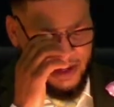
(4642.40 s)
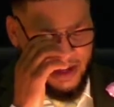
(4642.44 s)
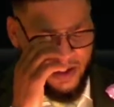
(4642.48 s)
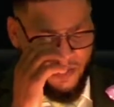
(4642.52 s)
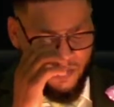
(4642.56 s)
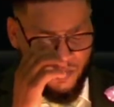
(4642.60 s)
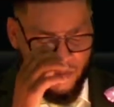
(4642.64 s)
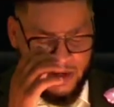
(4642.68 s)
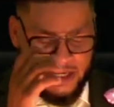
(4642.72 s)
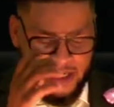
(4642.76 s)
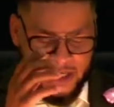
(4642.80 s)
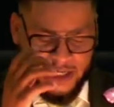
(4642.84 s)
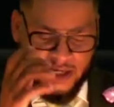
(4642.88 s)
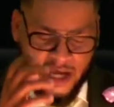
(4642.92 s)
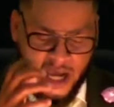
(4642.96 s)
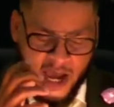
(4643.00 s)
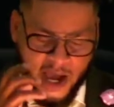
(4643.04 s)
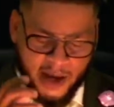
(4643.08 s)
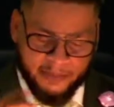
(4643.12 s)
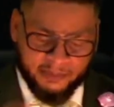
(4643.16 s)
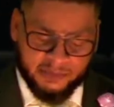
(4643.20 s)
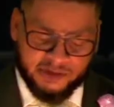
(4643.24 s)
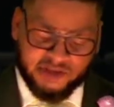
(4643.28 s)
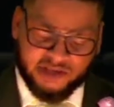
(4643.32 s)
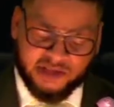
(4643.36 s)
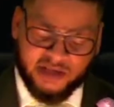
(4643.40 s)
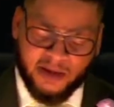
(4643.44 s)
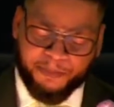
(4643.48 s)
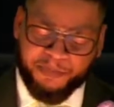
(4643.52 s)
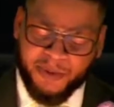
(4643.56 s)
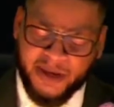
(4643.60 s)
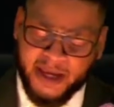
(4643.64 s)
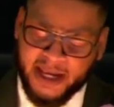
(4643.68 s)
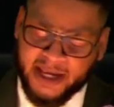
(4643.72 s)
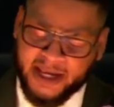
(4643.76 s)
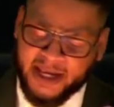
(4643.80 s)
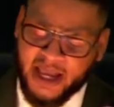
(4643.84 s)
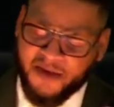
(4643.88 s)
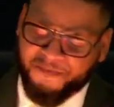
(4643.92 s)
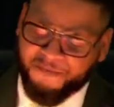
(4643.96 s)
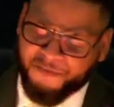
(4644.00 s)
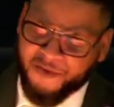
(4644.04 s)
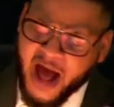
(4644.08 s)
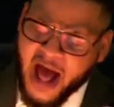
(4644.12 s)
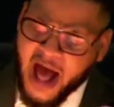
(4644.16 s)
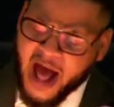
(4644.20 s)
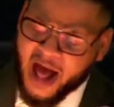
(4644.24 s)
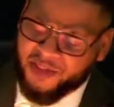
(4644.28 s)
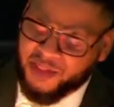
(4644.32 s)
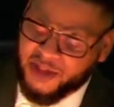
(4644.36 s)
And when it comes to being a
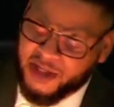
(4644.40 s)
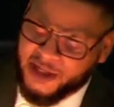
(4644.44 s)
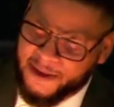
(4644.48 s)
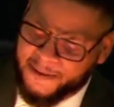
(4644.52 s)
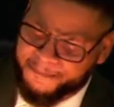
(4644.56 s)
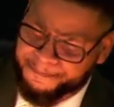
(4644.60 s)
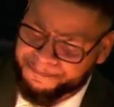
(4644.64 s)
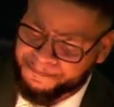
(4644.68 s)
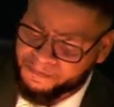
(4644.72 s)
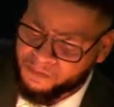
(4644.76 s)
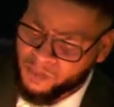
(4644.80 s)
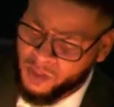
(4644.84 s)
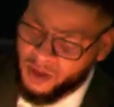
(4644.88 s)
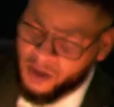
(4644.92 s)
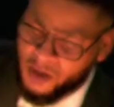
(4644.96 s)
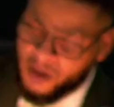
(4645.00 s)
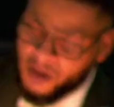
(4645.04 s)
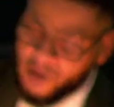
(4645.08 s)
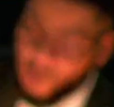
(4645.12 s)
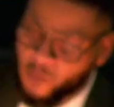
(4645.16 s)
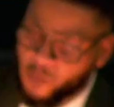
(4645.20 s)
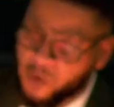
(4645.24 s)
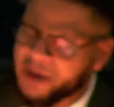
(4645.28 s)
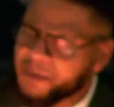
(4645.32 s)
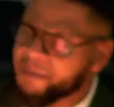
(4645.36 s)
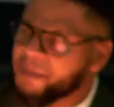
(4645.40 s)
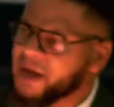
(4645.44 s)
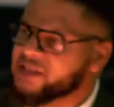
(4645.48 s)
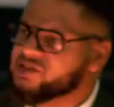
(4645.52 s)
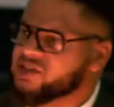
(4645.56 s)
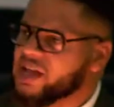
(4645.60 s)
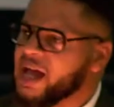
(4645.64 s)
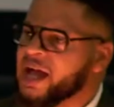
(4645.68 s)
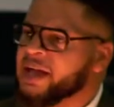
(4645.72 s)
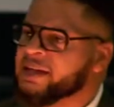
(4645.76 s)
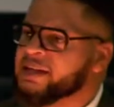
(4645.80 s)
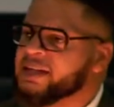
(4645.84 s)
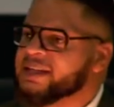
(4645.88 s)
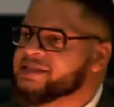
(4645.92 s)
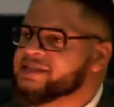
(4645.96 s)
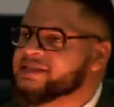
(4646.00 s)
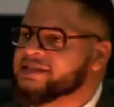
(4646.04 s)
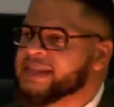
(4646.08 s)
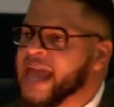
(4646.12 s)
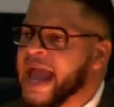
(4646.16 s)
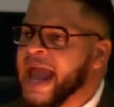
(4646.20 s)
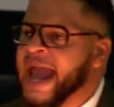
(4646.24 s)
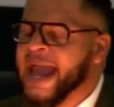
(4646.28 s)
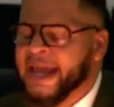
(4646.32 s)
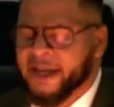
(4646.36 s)
father, we must
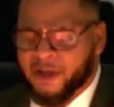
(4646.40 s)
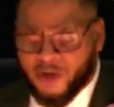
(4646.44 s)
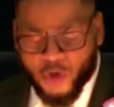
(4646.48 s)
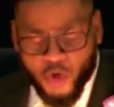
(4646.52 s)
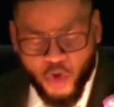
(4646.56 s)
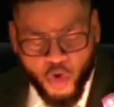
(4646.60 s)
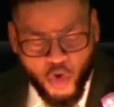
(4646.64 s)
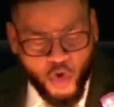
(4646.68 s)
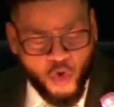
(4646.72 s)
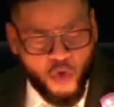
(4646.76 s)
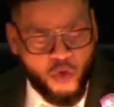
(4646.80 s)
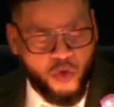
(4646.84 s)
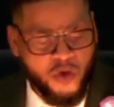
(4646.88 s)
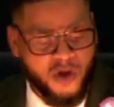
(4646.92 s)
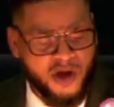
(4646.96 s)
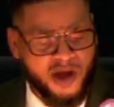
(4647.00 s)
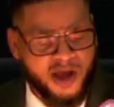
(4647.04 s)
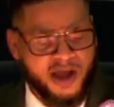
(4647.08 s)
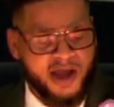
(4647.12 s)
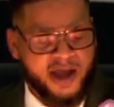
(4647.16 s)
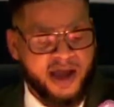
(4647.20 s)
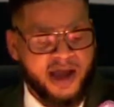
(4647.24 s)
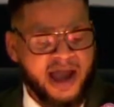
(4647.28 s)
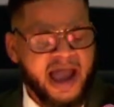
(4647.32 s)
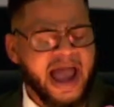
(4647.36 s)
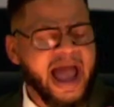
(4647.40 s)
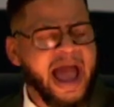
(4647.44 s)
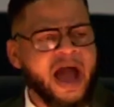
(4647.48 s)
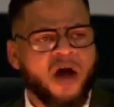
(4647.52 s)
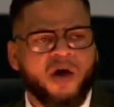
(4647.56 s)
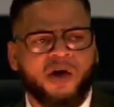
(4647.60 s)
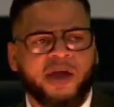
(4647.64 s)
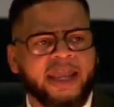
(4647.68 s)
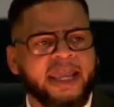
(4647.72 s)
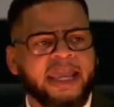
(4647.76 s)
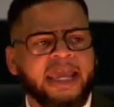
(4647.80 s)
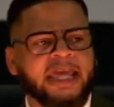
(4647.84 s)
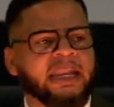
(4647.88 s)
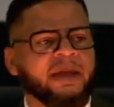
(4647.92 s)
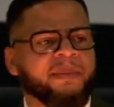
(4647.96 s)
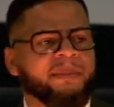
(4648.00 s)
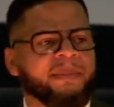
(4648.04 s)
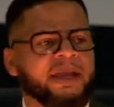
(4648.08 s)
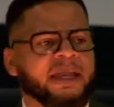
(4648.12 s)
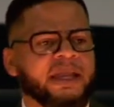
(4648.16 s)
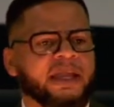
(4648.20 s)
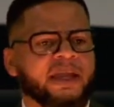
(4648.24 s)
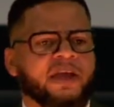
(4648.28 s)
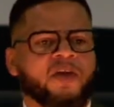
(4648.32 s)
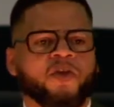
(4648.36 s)
understand who our
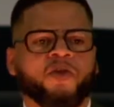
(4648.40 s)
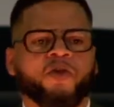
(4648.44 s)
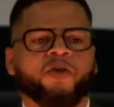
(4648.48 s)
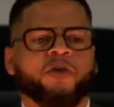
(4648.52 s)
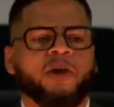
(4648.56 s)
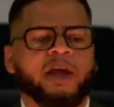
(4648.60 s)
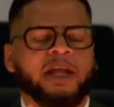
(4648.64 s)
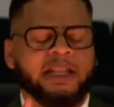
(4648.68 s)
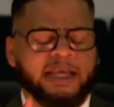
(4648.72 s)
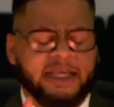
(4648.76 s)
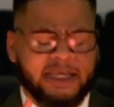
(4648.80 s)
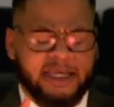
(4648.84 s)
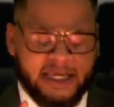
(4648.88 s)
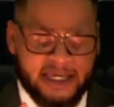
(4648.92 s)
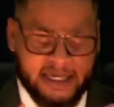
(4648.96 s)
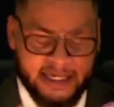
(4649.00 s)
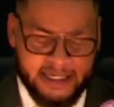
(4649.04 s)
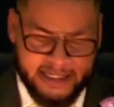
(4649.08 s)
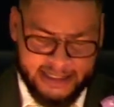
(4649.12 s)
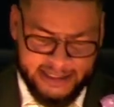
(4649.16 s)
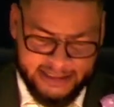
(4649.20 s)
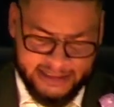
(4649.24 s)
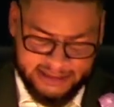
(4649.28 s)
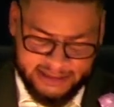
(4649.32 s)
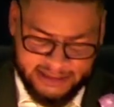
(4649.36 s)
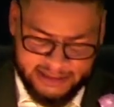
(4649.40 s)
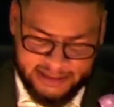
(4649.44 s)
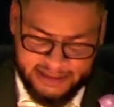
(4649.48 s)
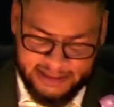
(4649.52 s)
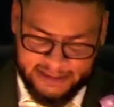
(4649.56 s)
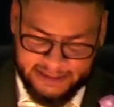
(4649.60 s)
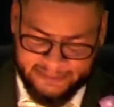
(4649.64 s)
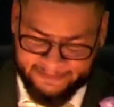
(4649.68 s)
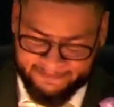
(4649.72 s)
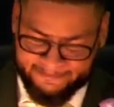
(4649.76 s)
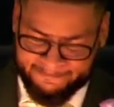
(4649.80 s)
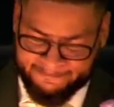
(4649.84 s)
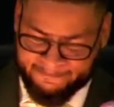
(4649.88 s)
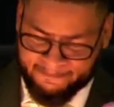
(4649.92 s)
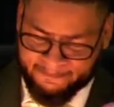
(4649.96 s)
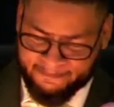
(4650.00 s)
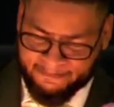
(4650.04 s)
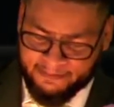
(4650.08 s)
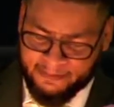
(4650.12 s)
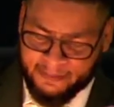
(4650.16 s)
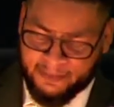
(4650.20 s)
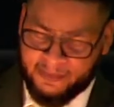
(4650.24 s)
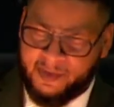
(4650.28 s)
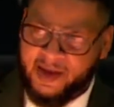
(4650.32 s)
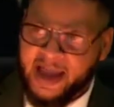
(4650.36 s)
enemy really is.
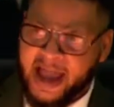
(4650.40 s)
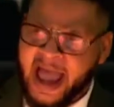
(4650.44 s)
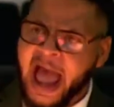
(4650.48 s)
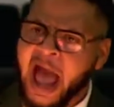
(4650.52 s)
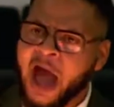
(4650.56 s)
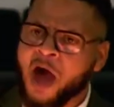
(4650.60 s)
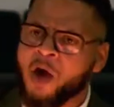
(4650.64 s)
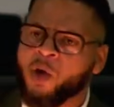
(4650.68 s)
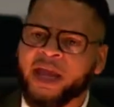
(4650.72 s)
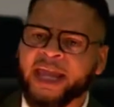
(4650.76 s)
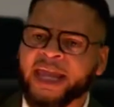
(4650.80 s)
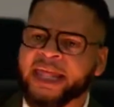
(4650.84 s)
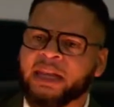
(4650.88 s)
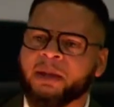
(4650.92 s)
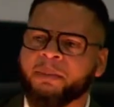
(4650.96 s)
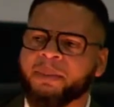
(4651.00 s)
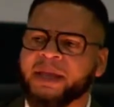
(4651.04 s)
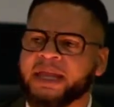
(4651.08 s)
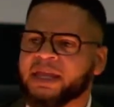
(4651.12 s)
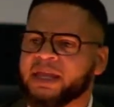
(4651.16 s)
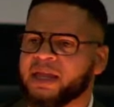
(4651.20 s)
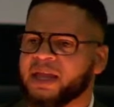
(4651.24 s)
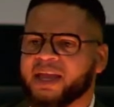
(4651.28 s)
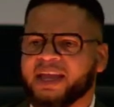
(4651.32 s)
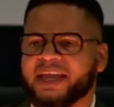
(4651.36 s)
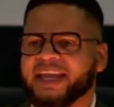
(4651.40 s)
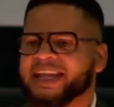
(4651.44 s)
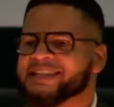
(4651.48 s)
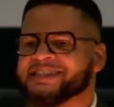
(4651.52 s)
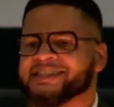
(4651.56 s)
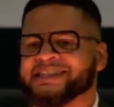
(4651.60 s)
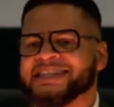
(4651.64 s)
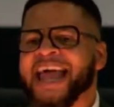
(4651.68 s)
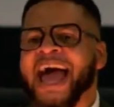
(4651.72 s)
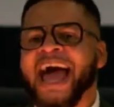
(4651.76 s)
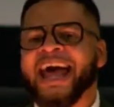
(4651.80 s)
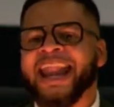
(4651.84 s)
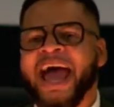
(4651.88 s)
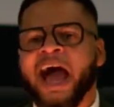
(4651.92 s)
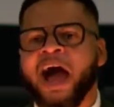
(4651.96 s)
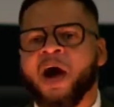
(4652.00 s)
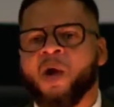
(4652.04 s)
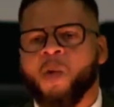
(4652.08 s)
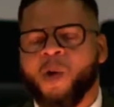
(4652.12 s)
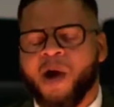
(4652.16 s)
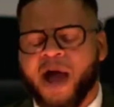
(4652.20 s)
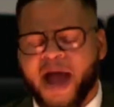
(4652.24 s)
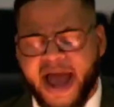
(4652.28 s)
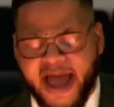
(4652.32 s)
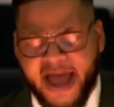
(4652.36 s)
Our enemy is not
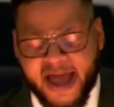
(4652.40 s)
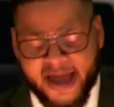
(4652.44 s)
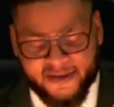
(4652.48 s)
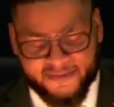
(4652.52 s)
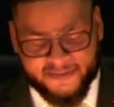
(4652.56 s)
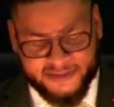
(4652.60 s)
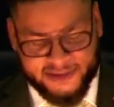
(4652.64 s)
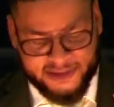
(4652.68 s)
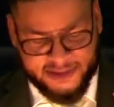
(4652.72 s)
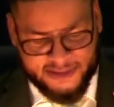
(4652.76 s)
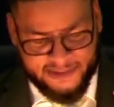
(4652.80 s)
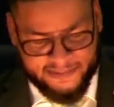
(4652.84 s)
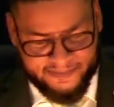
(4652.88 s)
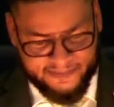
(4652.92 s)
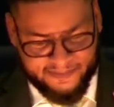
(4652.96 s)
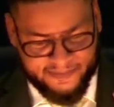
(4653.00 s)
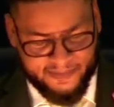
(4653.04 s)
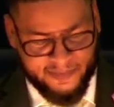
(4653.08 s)
our wives.